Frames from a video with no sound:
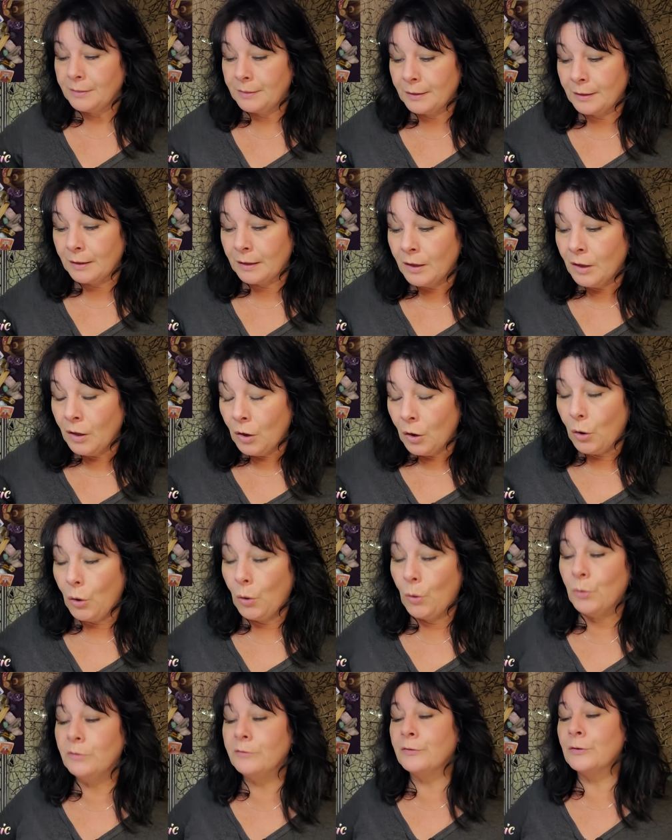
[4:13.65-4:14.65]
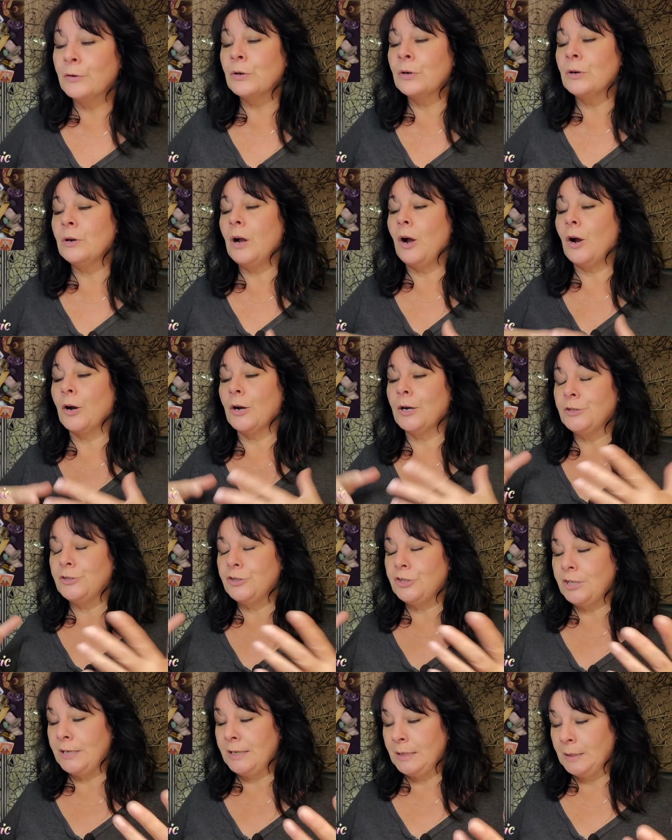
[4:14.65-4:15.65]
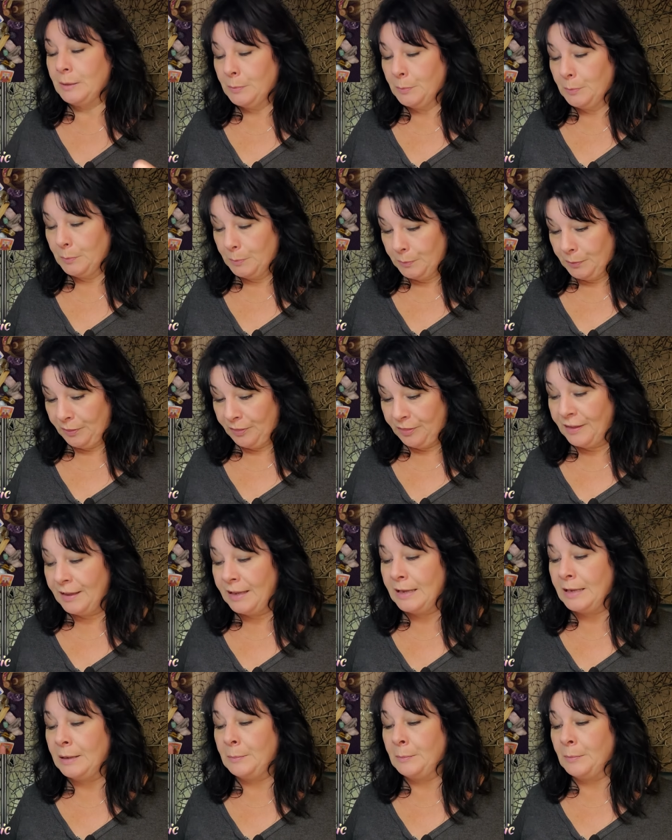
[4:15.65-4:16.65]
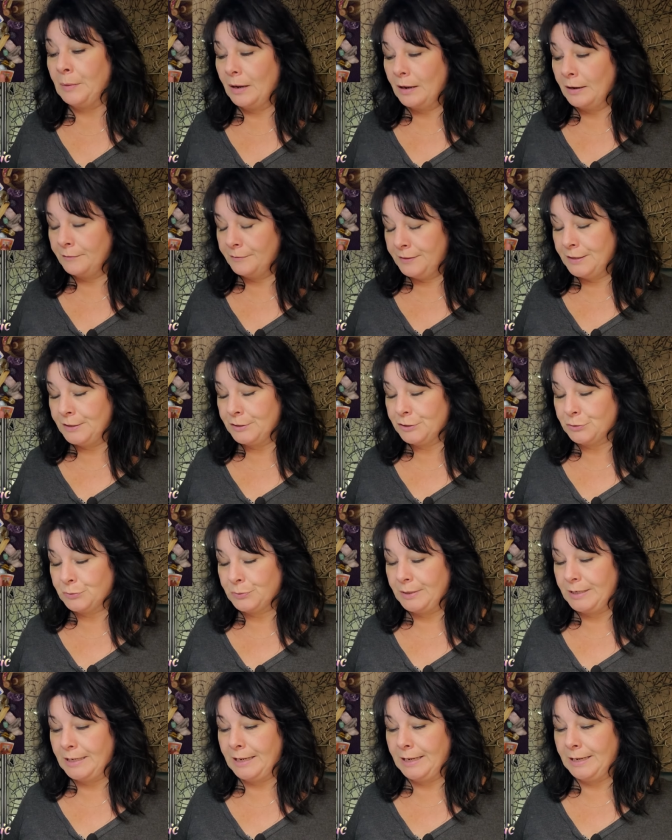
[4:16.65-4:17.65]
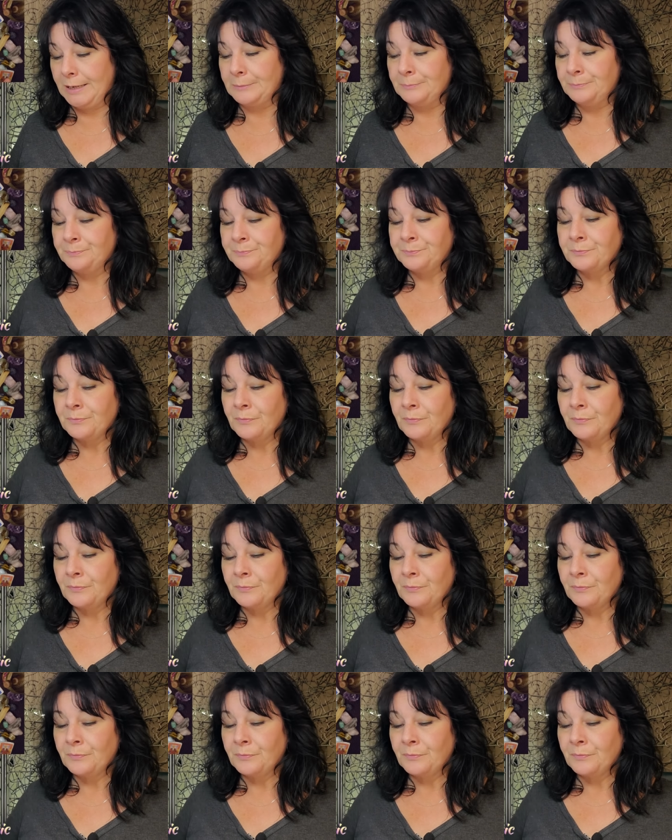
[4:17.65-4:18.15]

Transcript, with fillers: The overarching theme of this reading